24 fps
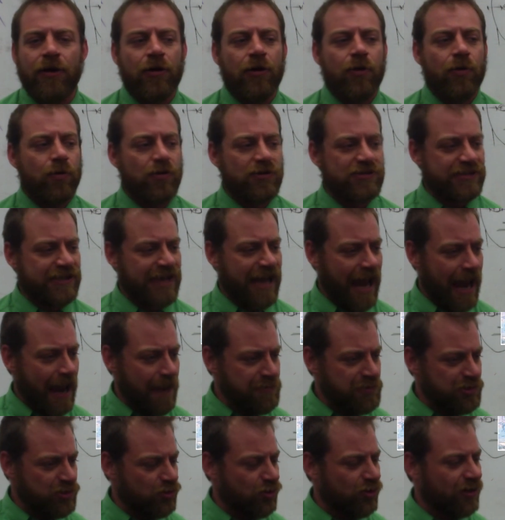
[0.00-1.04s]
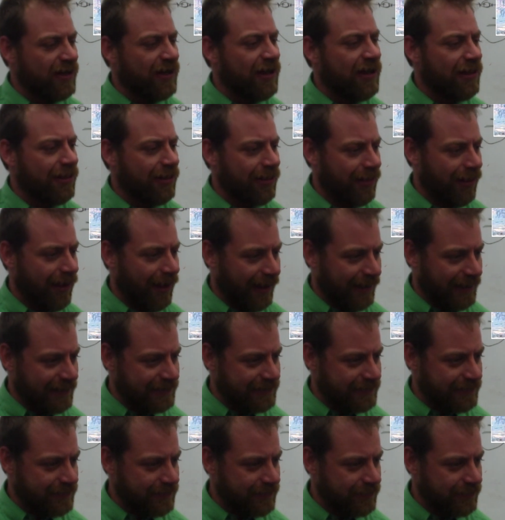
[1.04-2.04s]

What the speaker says: was capturing light.